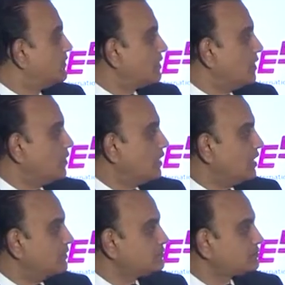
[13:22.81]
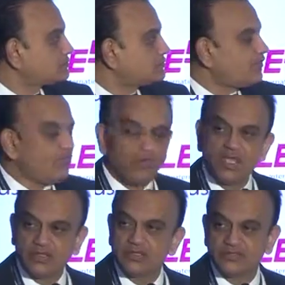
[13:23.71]
So
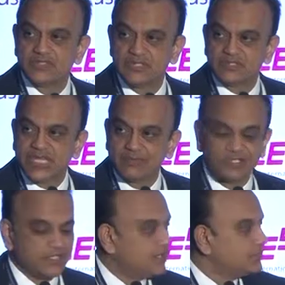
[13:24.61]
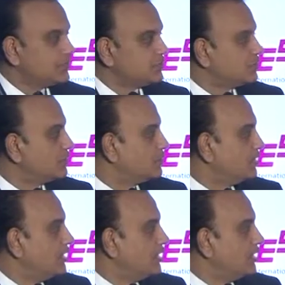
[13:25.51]
this is the sham litigation issue.